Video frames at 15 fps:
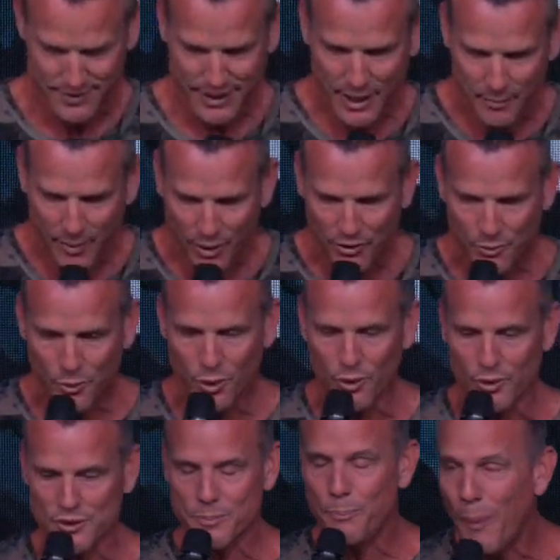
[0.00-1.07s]
In both
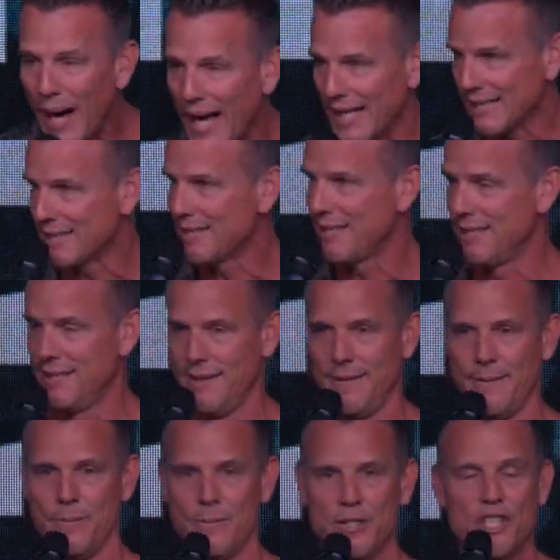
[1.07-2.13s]
worlds. But
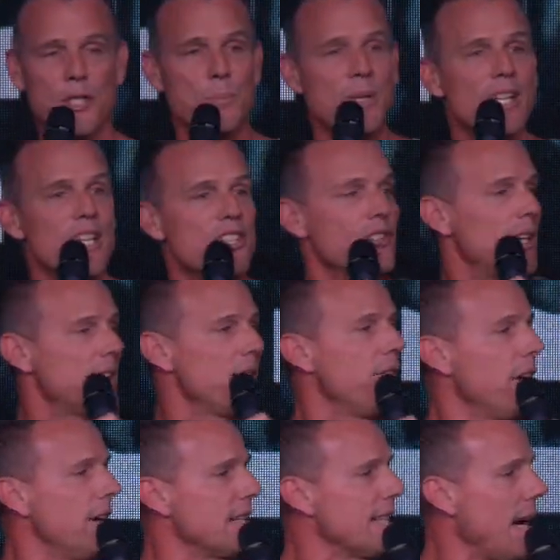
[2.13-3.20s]
just because you're at the
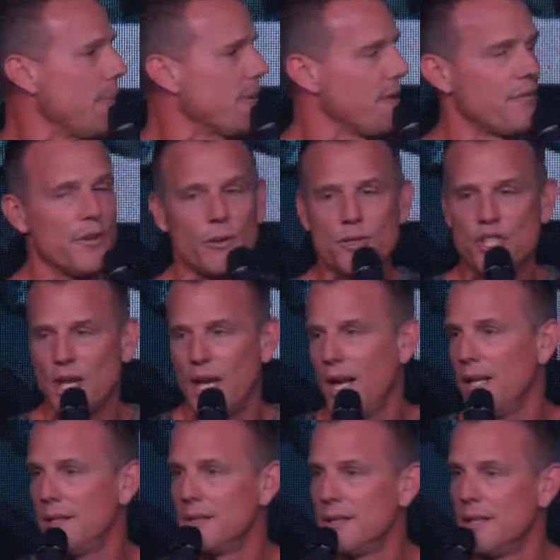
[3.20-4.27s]
very top of the food
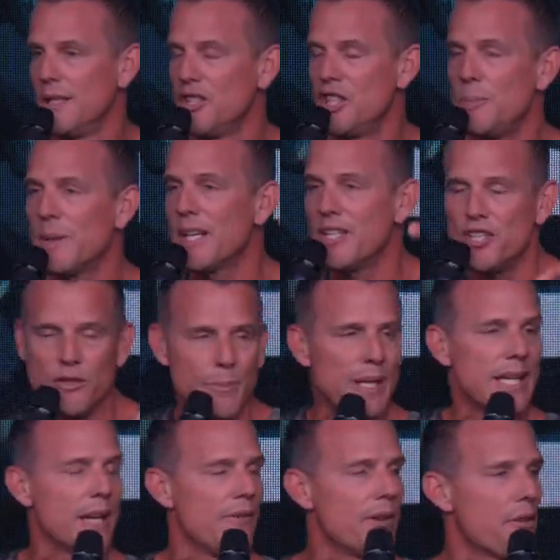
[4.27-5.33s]
chain, just because you've been
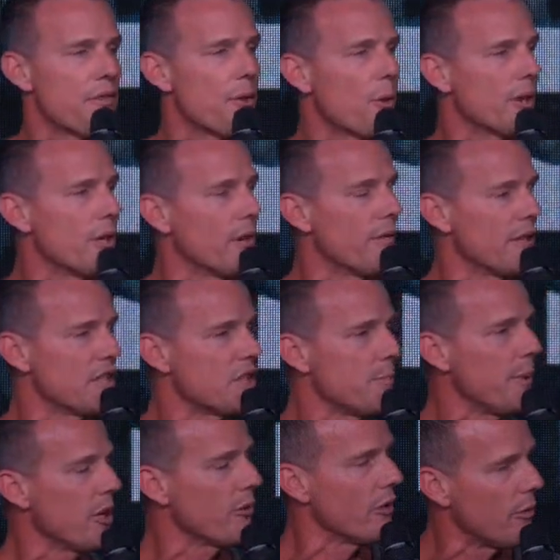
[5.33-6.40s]
given authority over the
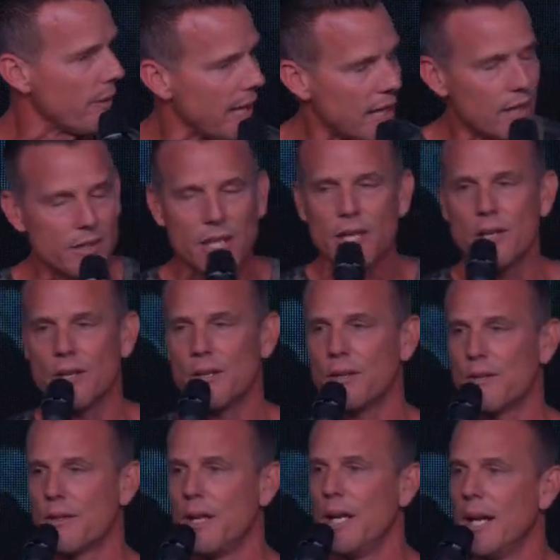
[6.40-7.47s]
spirit realm and on the
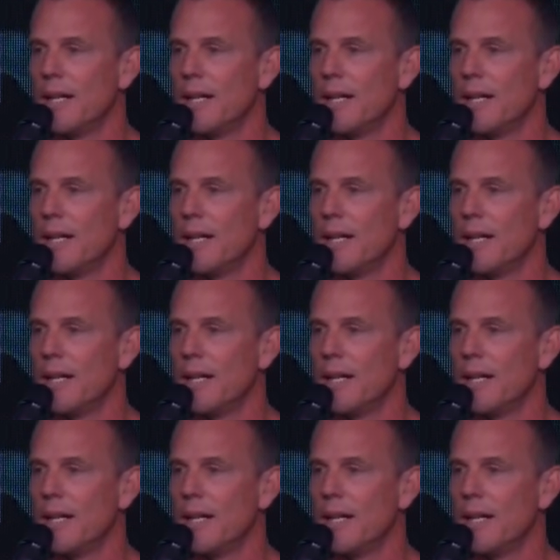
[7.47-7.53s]
earth,